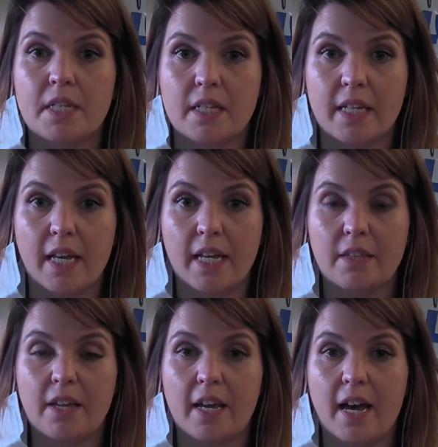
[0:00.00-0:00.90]

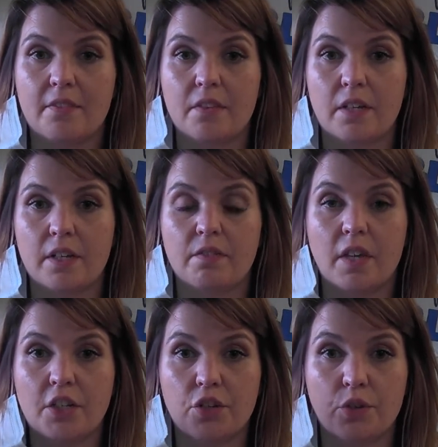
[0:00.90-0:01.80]
today
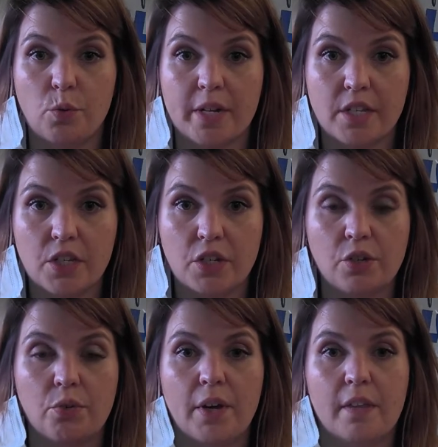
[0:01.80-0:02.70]
they took quiz two